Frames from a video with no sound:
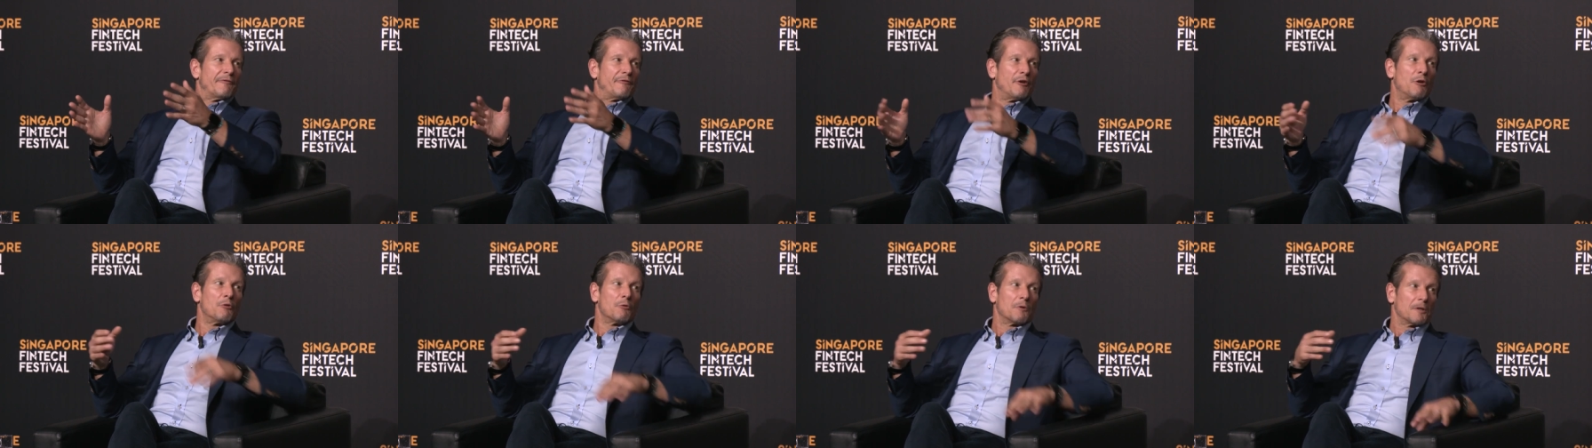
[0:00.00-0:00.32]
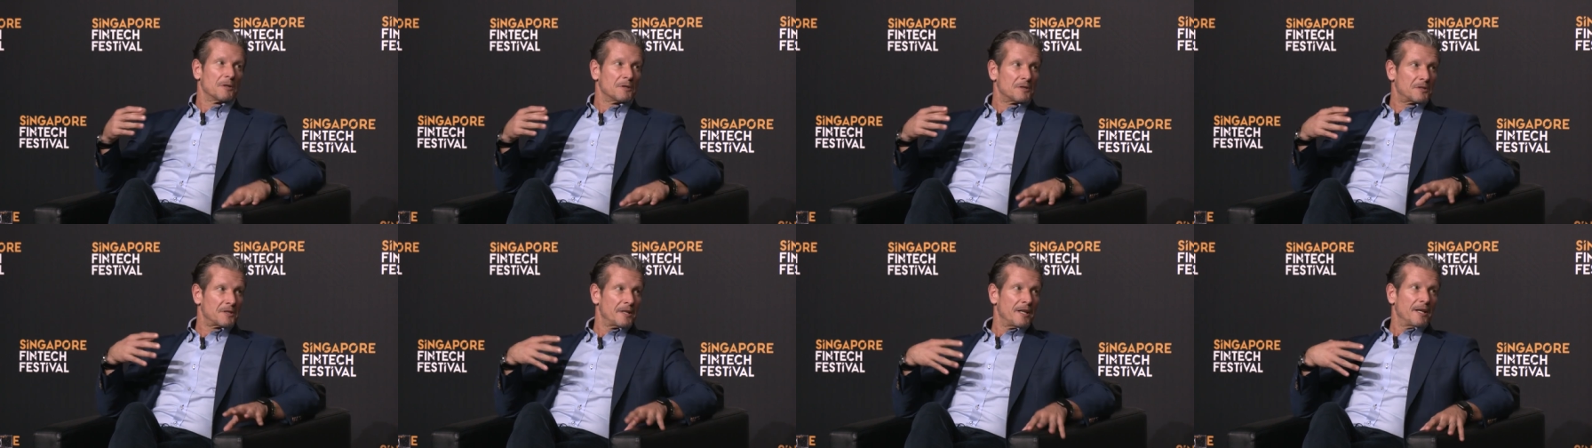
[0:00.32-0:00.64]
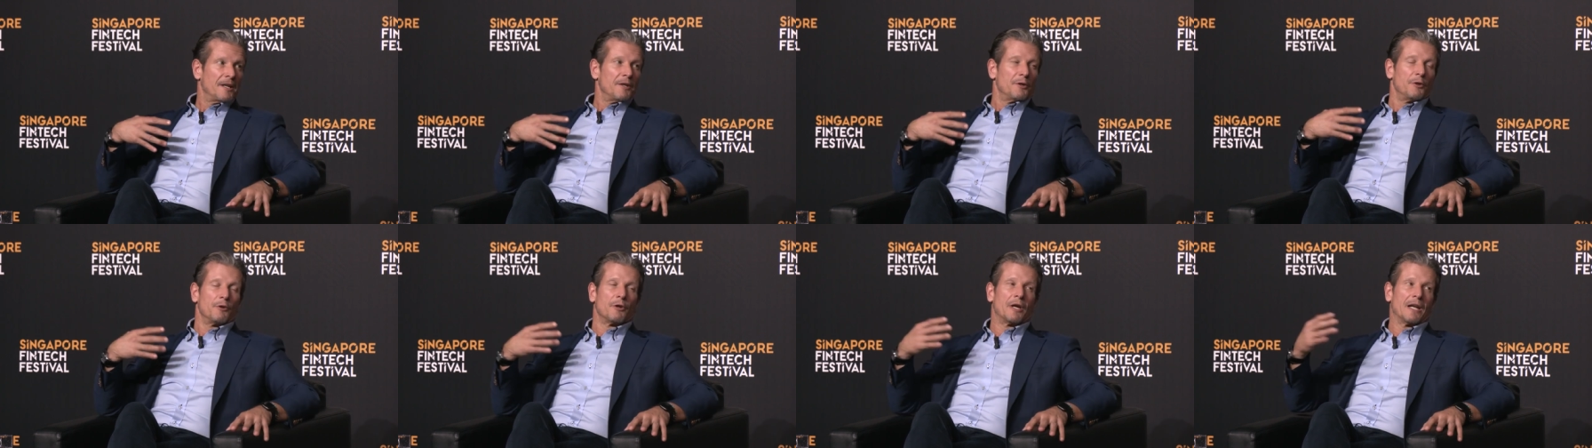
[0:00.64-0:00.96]
focus,
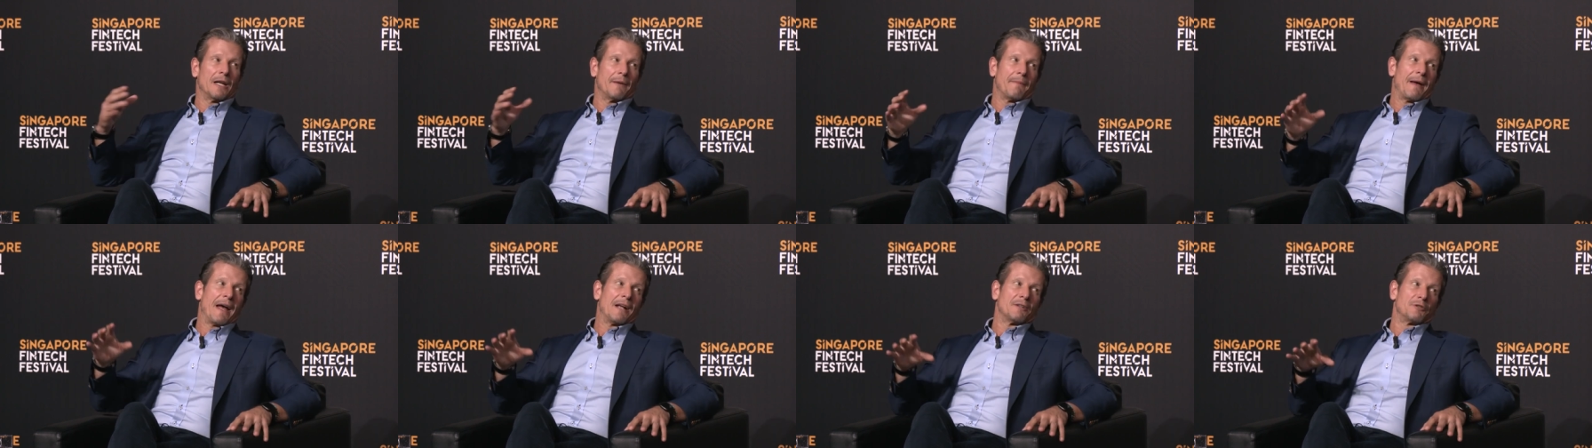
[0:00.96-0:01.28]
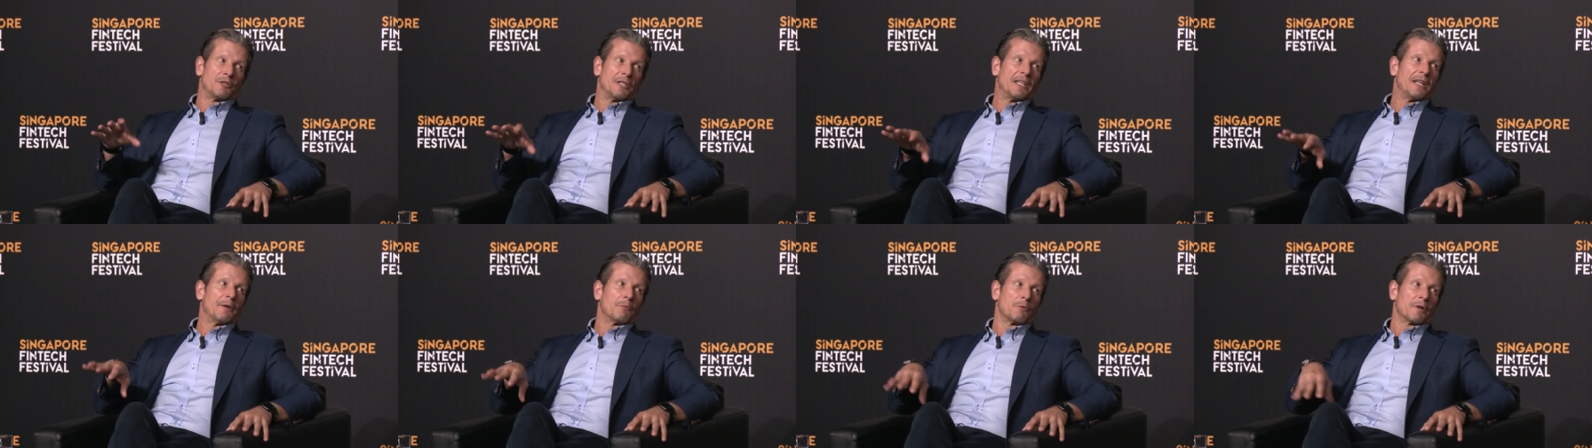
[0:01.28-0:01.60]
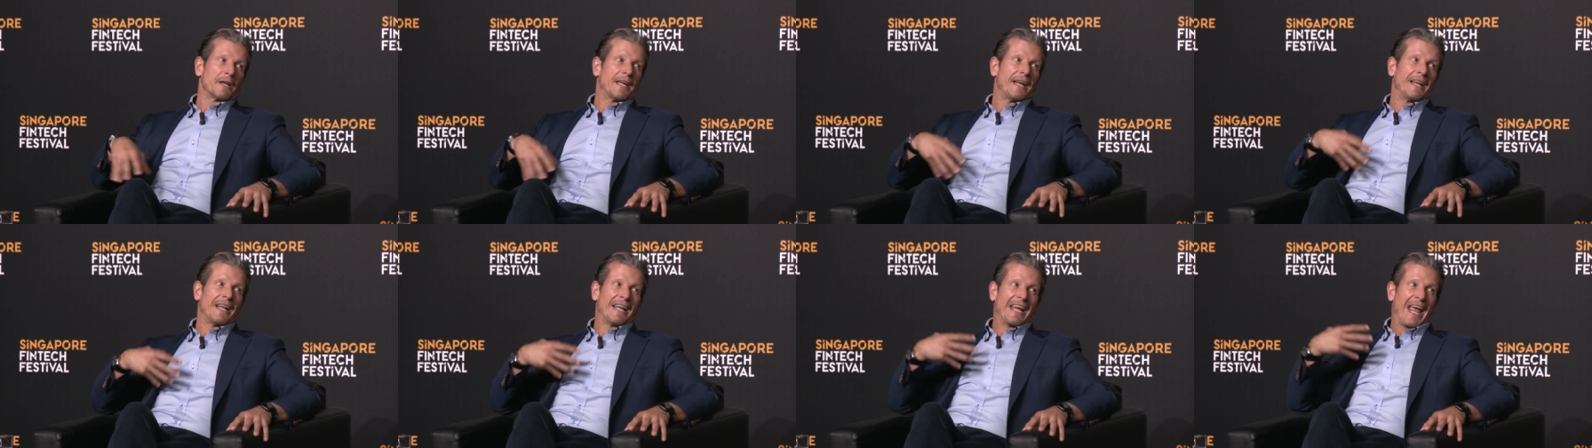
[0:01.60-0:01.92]
you can imagine that
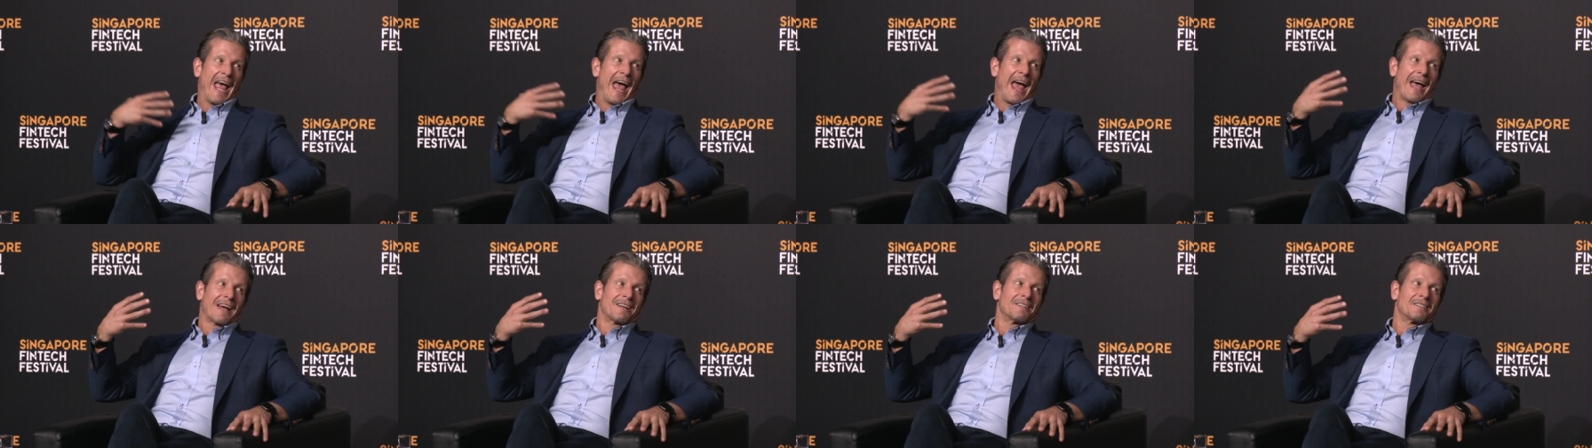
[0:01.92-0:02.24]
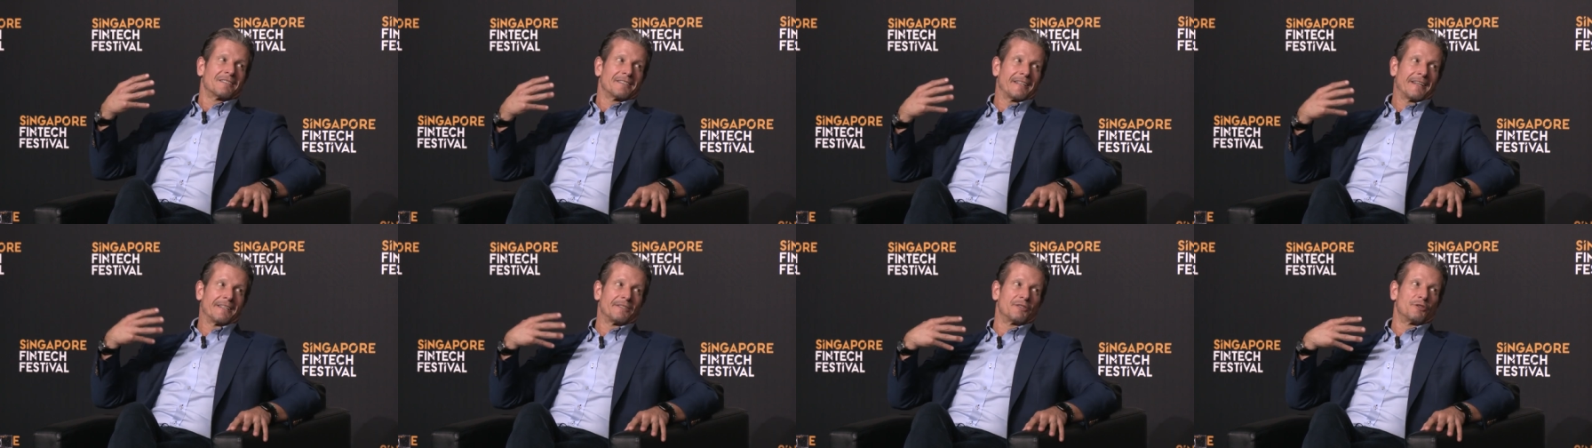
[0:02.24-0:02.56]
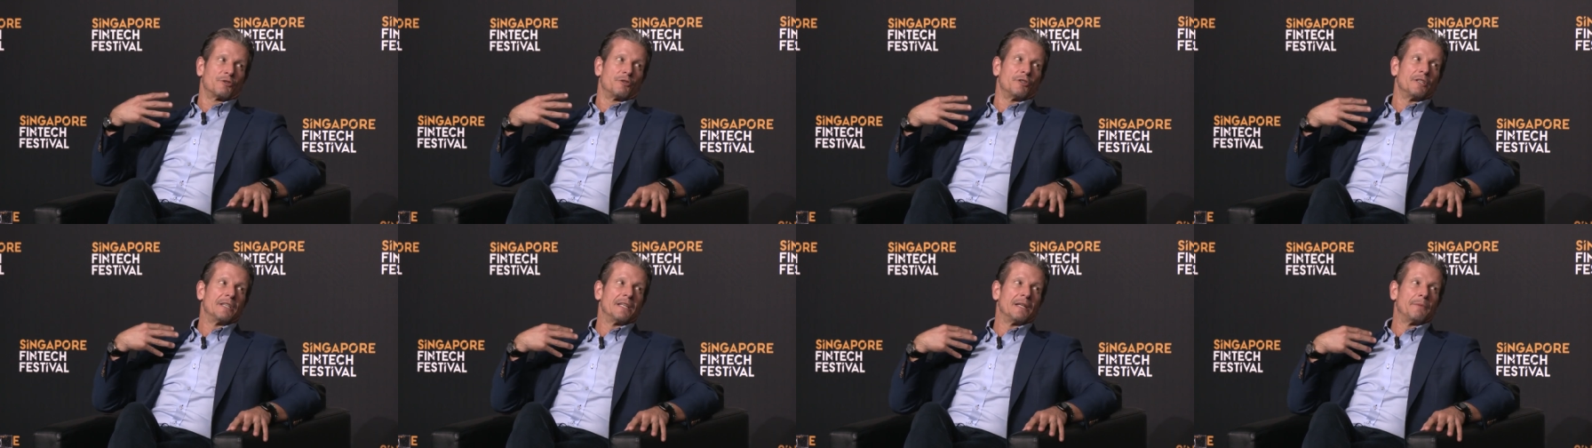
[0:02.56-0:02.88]
we're getting access
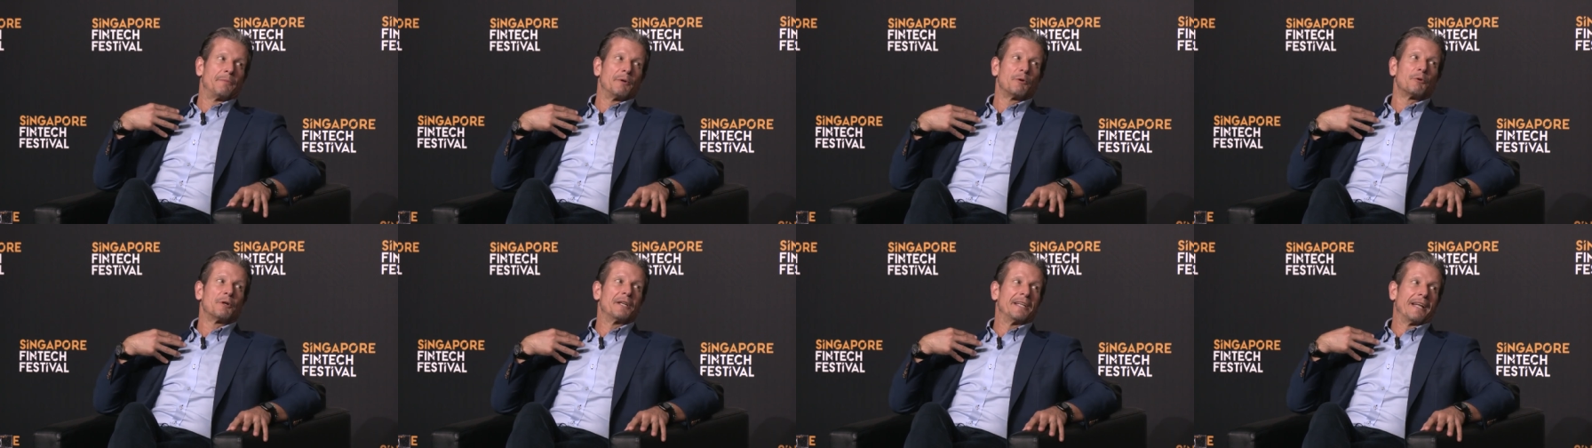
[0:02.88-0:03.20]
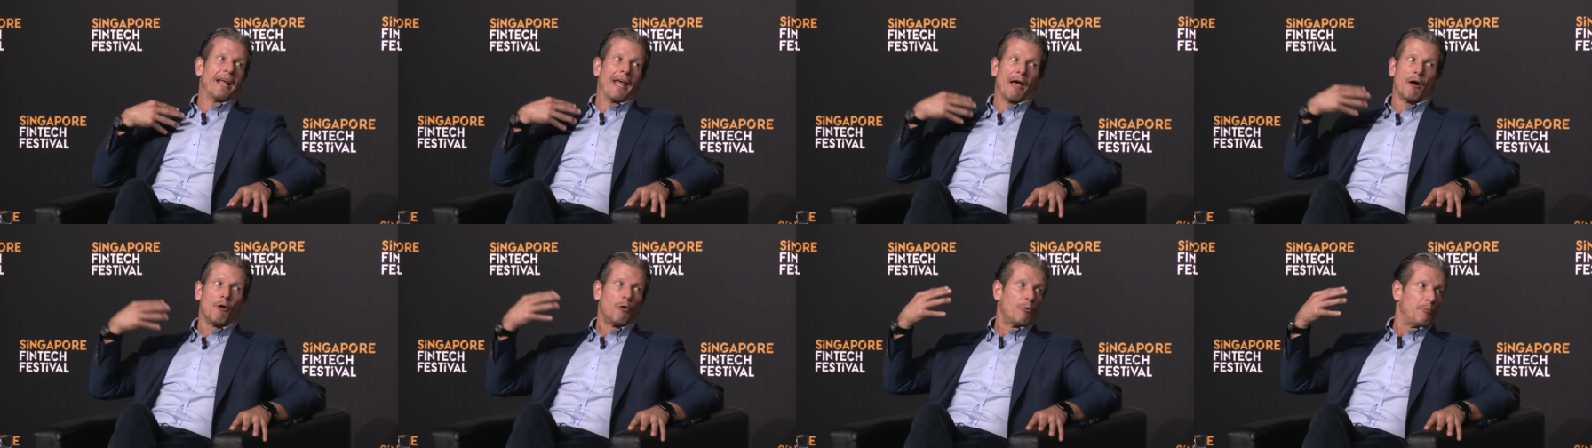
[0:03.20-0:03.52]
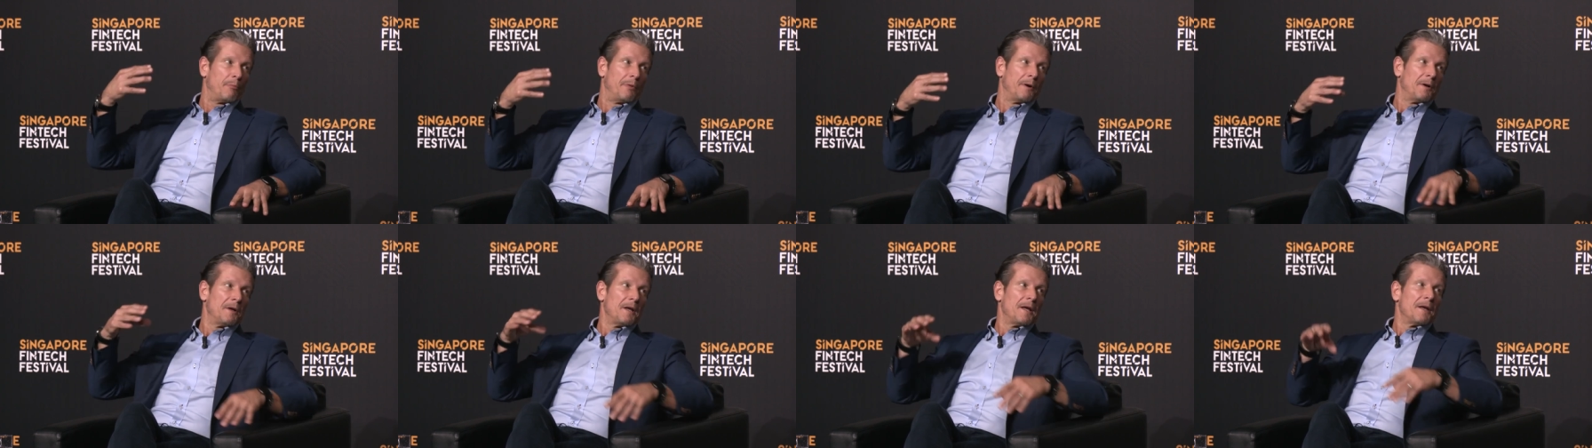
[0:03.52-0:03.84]
to the ability to
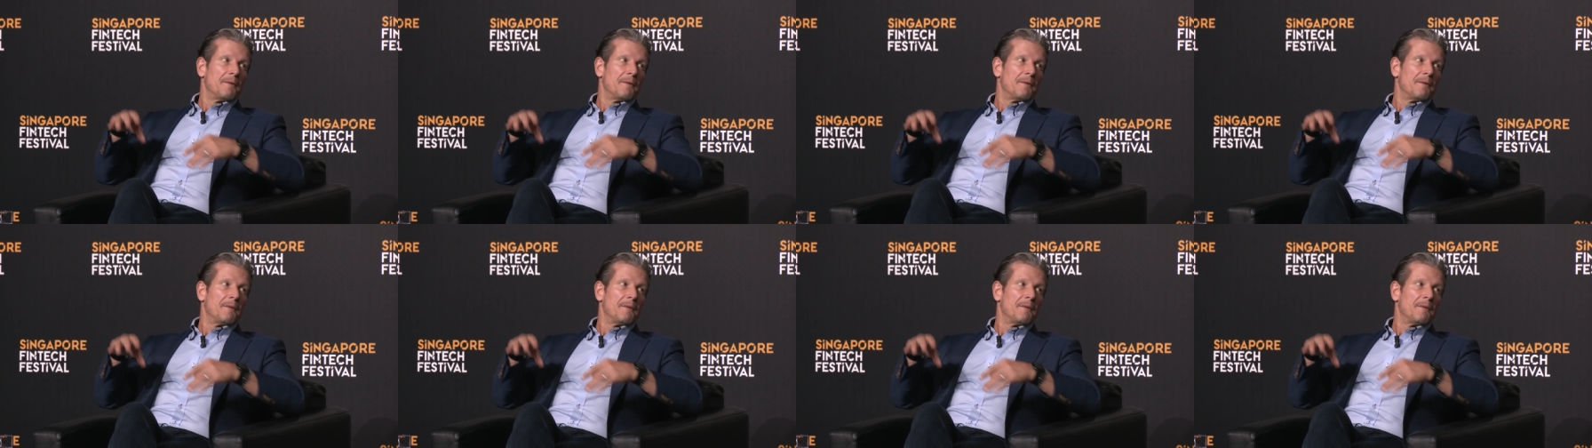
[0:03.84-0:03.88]
help